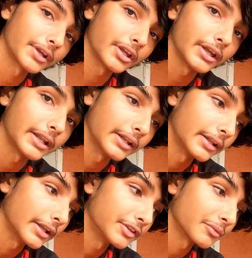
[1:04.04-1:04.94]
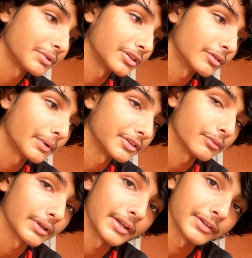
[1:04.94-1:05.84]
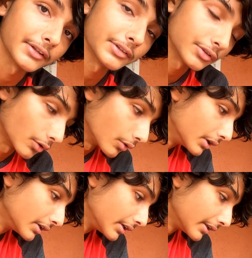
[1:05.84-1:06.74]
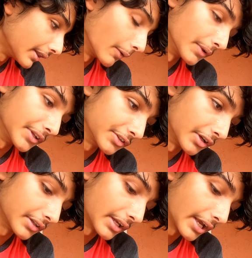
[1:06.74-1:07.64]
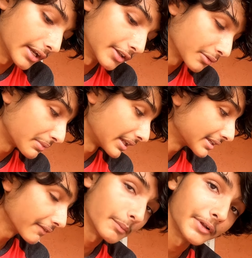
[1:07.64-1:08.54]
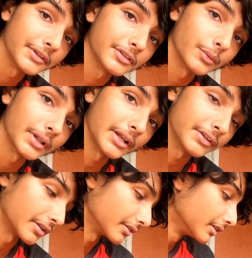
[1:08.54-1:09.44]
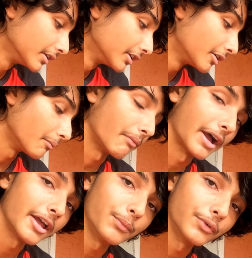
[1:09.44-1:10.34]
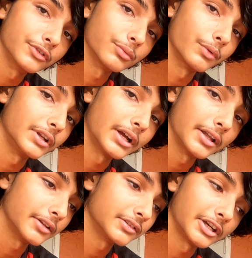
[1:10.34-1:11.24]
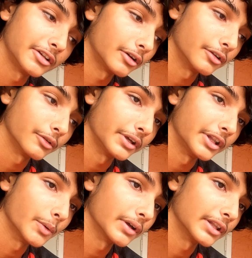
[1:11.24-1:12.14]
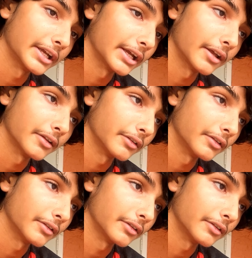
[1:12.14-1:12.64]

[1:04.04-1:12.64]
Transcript: working, and it took me 3 months to realize that. So that really sucked, and it took me like 7 months to realize that my head bolts were not tying all the way. They weren't